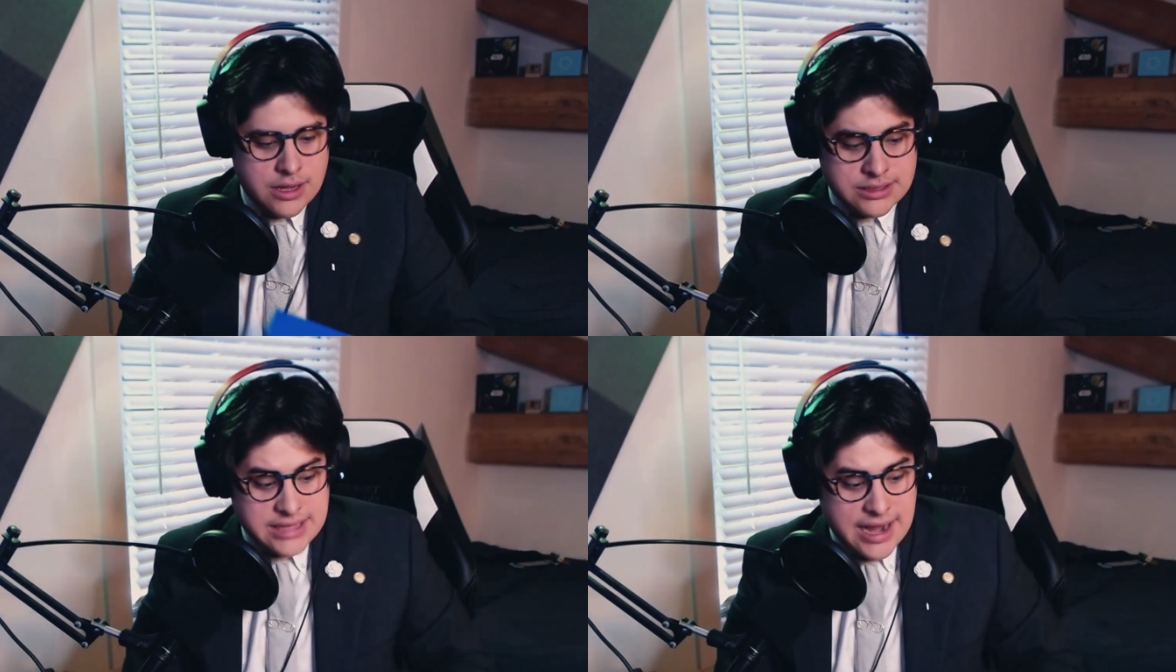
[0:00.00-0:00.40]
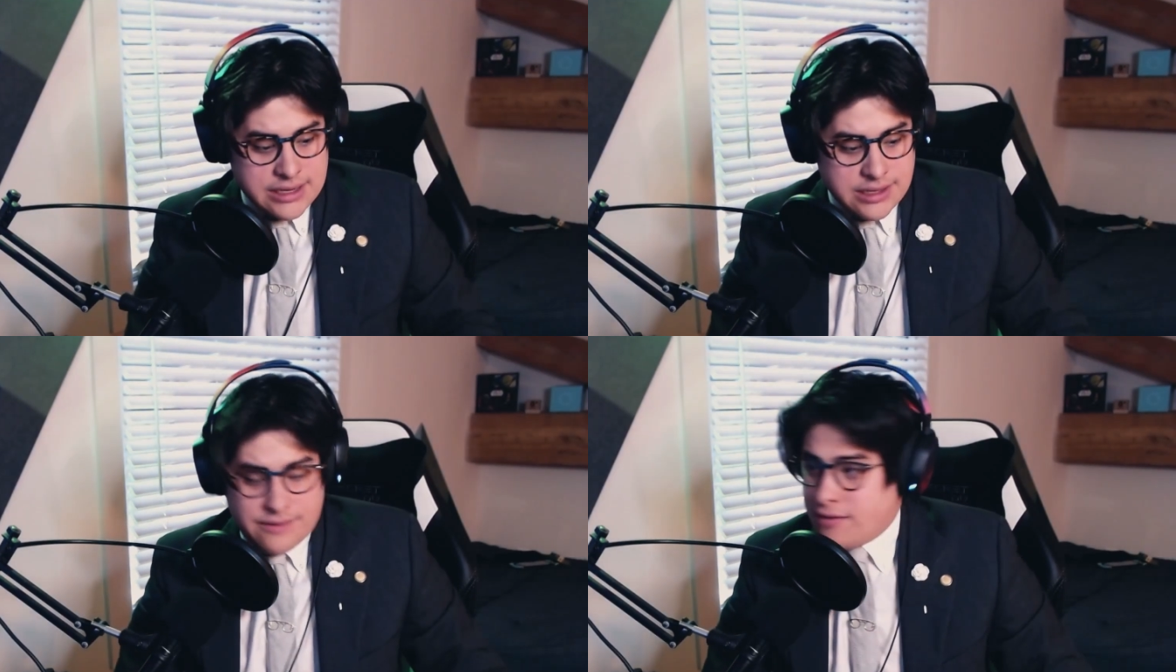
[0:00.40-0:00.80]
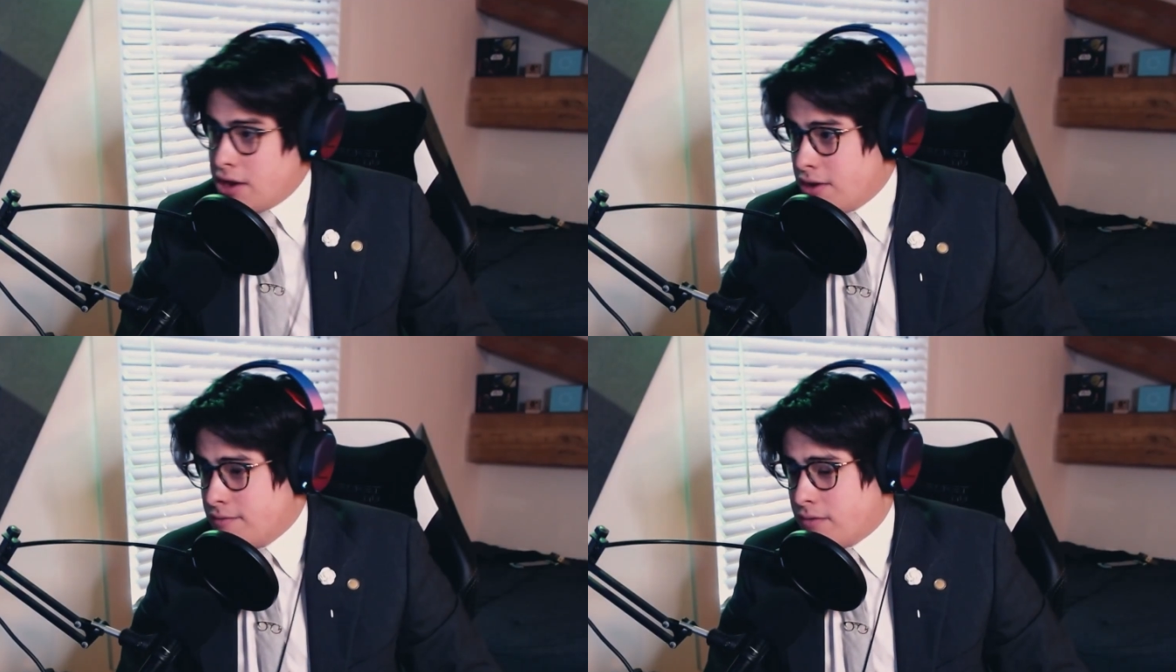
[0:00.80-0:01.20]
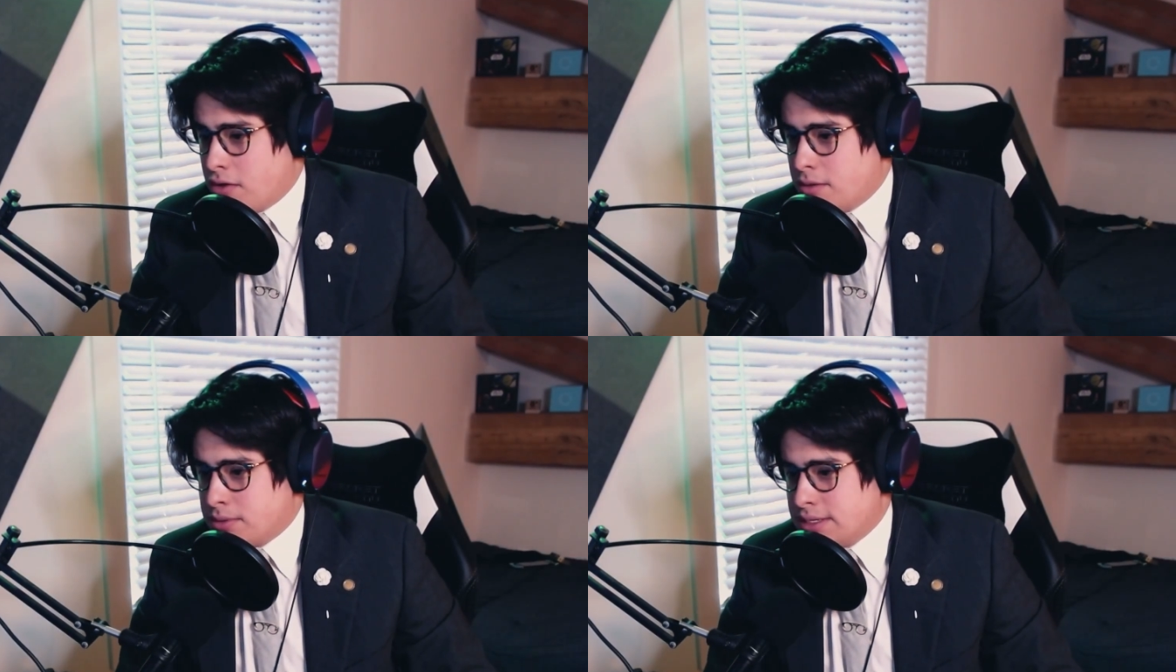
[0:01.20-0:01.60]
Aesthetically, very,
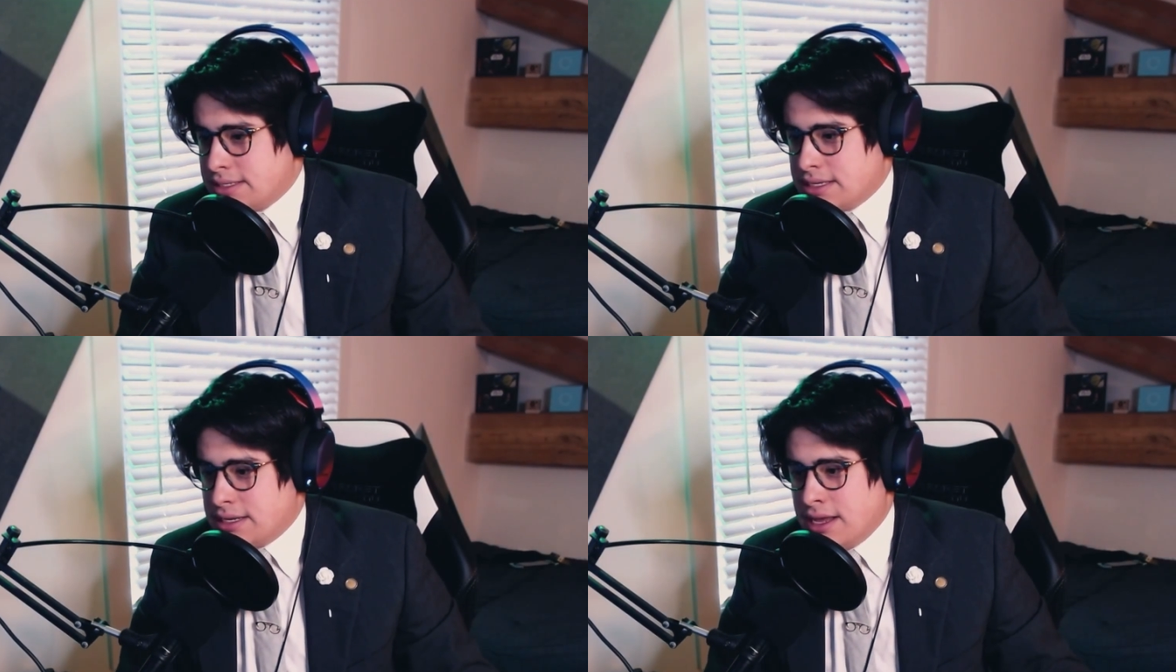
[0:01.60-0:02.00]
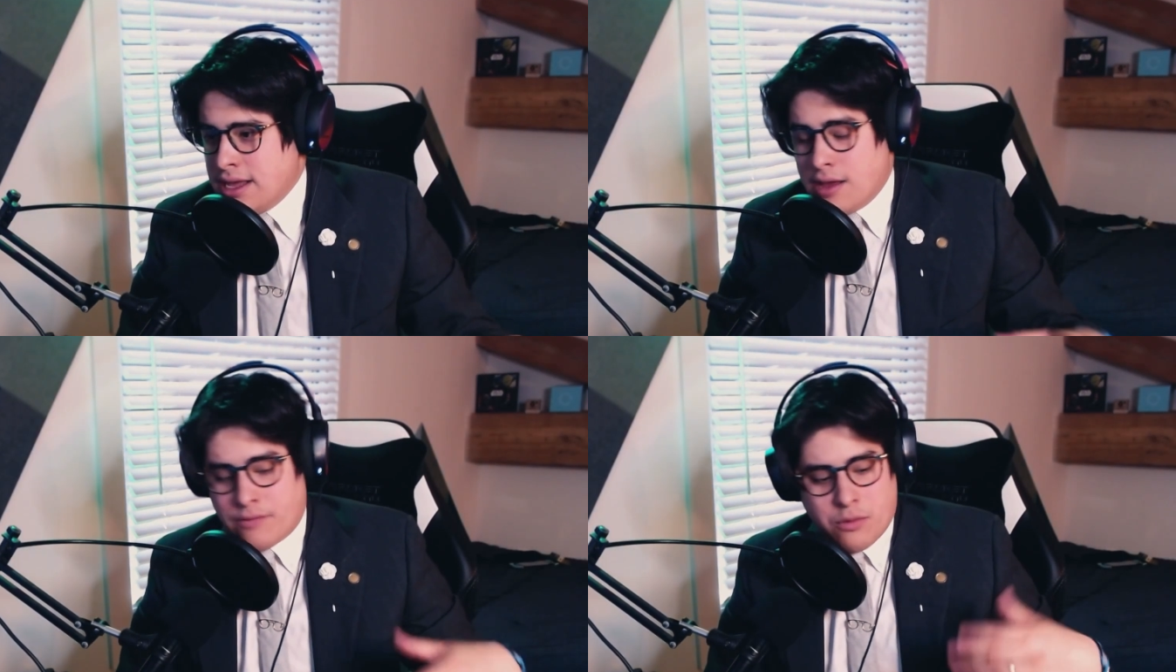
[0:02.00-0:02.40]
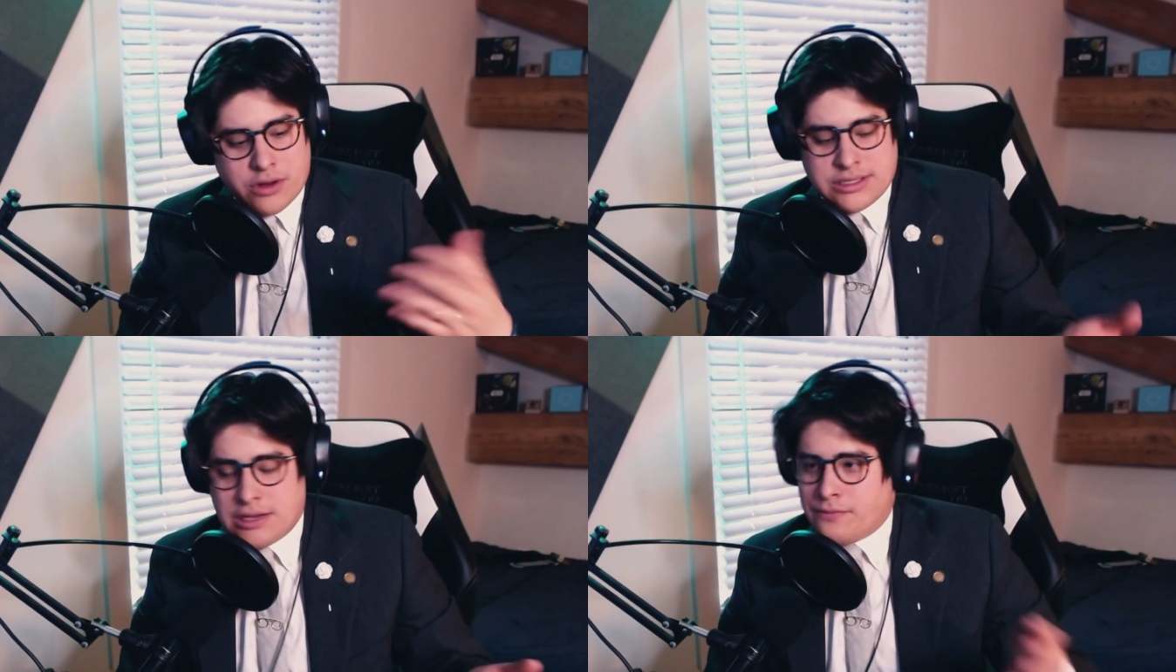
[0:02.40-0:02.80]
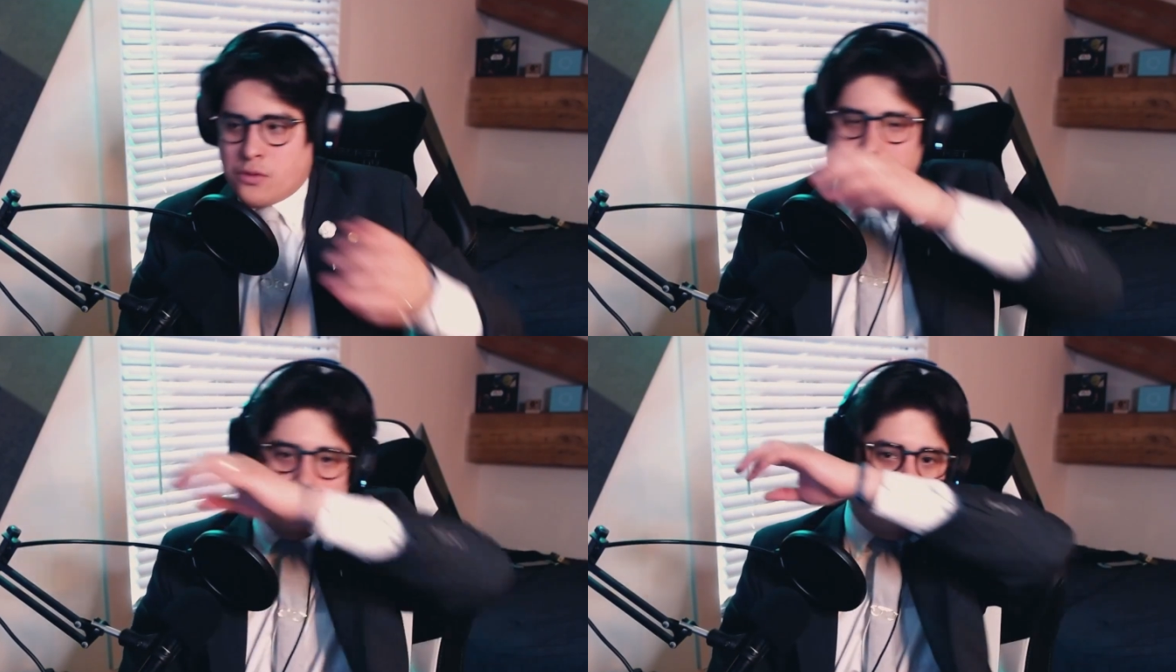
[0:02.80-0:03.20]
very pleasing. If you want to see a
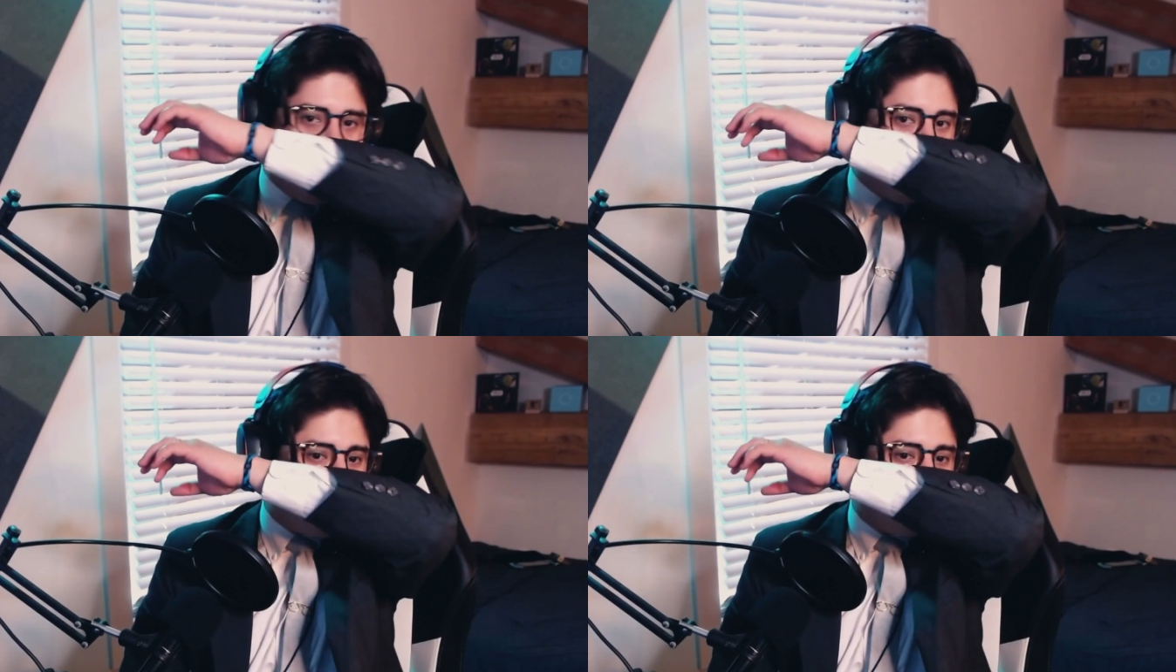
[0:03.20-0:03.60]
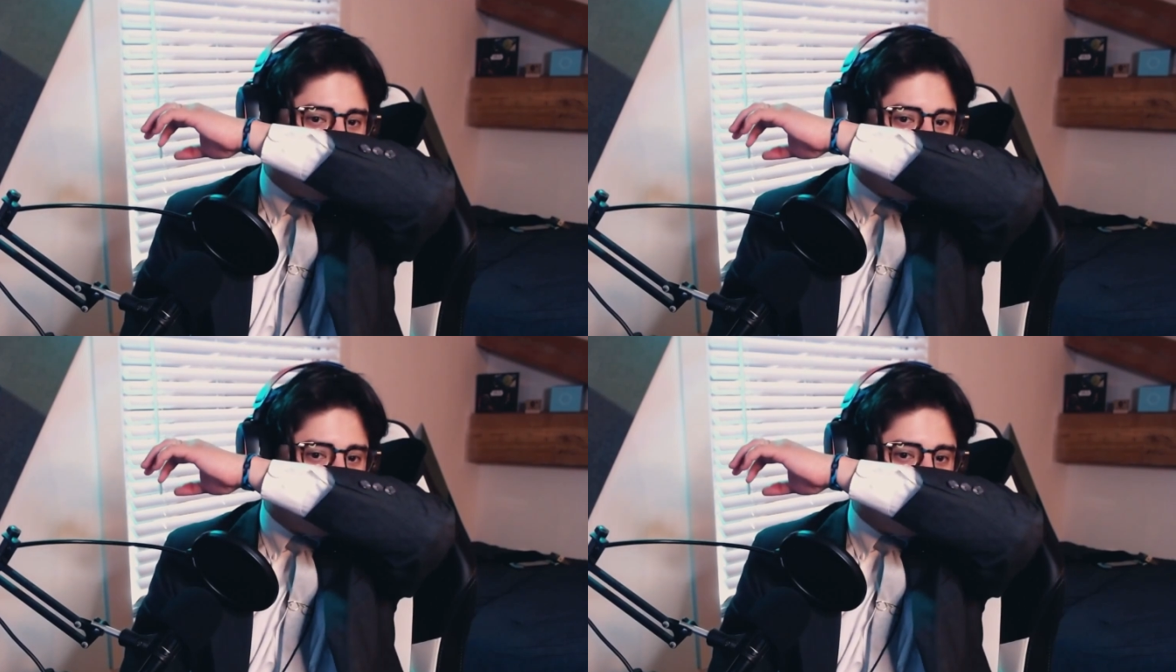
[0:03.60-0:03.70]
full review,